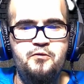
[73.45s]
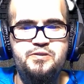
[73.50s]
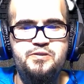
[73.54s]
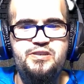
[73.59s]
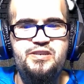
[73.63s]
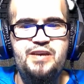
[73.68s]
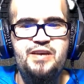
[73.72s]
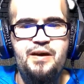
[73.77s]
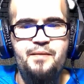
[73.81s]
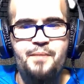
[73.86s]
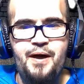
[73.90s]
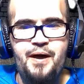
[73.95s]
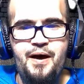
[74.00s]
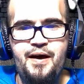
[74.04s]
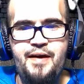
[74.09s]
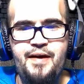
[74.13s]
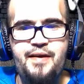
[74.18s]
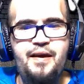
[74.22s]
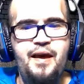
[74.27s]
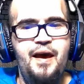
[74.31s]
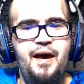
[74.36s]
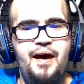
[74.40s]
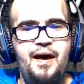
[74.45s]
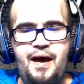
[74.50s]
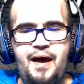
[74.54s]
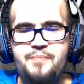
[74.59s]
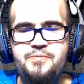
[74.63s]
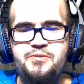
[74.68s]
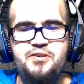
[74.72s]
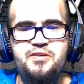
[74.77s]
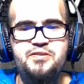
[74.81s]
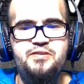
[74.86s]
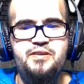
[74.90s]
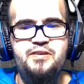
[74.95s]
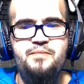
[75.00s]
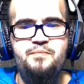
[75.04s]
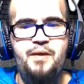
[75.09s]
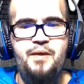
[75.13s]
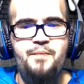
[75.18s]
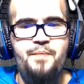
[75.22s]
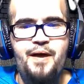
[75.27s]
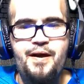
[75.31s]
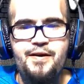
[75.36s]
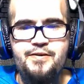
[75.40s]
TMI. I'm just in my
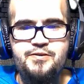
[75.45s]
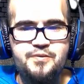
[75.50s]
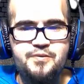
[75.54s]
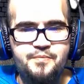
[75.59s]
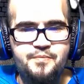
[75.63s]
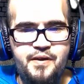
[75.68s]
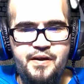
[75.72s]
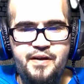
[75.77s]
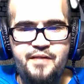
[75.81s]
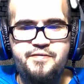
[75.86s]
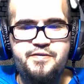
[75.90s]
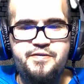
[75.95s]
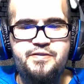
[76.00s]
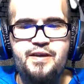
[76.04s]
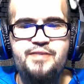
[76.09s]
boxer briefs.